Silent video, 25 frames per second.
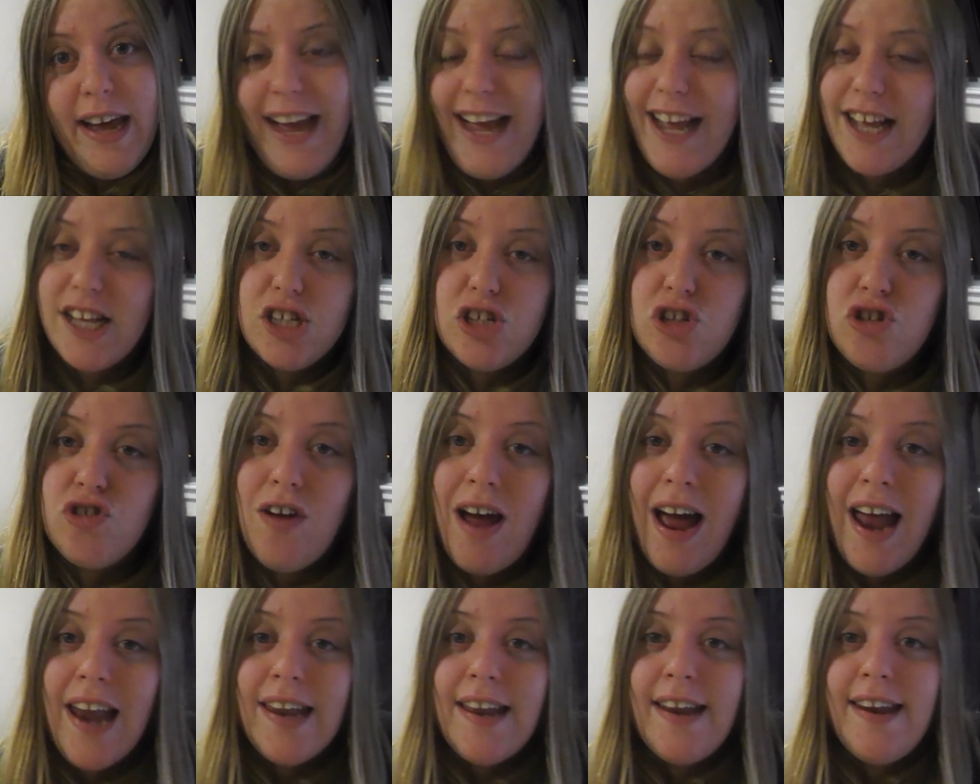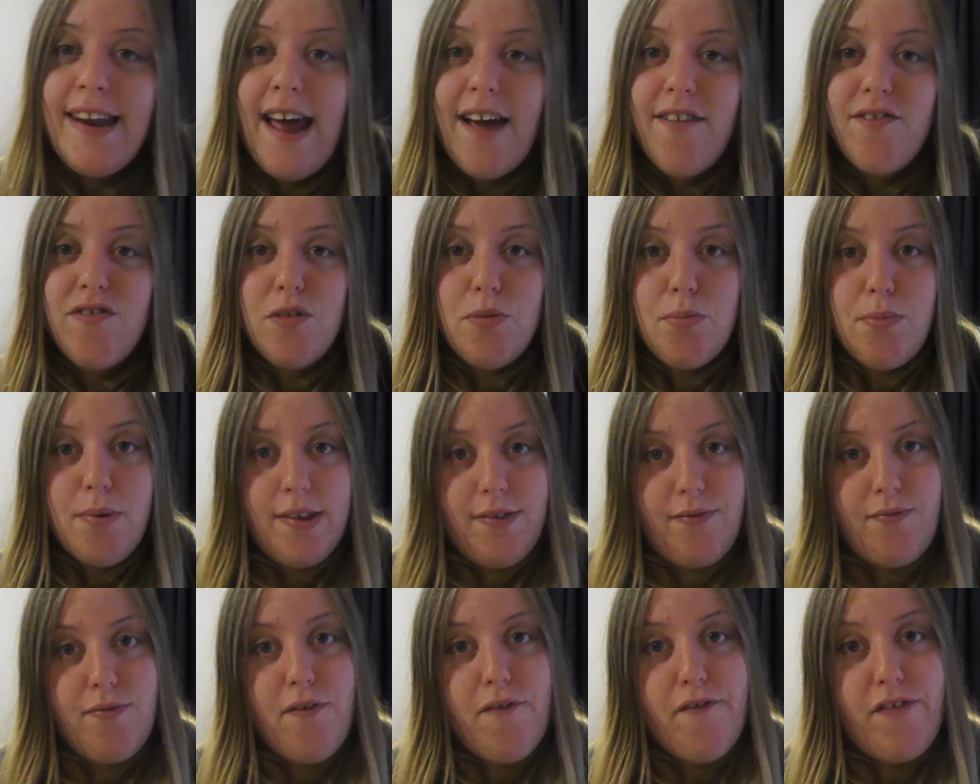It's trial and error
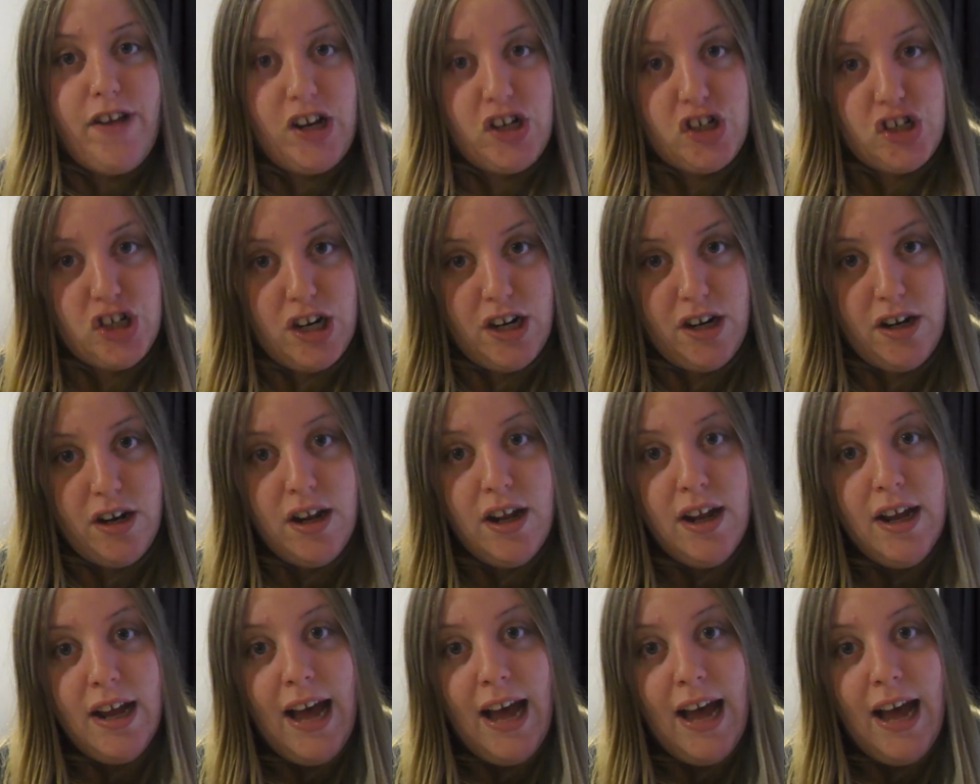with revision,